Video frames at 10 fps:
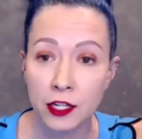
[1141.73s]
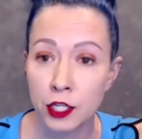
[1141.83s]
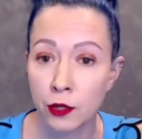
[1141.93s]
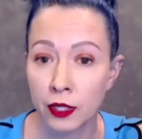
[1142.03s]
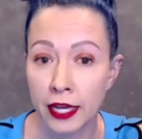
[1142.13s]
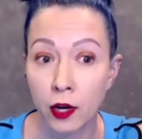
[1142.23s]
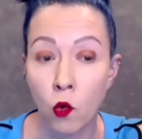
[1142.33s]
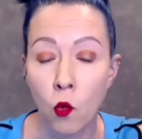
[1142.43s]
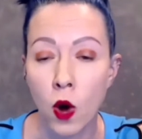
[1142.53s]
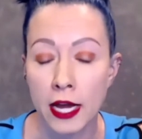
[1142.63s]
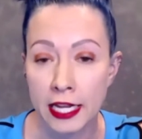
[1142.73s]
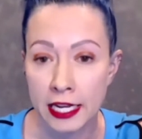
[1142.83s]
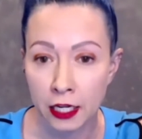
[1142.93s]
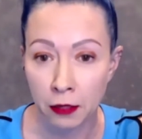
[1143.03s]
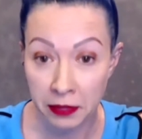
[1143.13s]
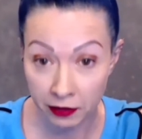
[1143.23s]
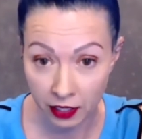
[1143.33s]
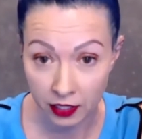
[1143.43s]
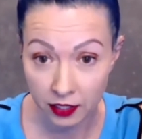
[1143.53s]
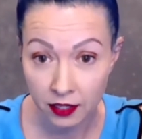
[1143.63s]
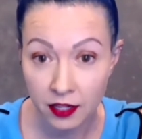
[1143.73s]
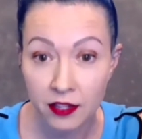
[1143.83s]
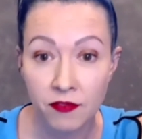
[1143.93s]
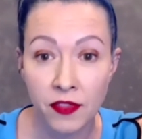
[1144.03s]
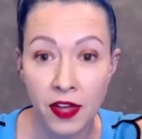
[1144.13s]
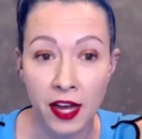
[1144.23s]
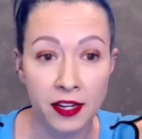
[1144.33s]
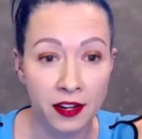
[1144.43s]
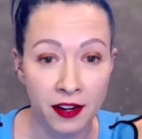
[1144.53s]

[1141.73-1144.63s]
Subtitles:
you are like one in a gabillion that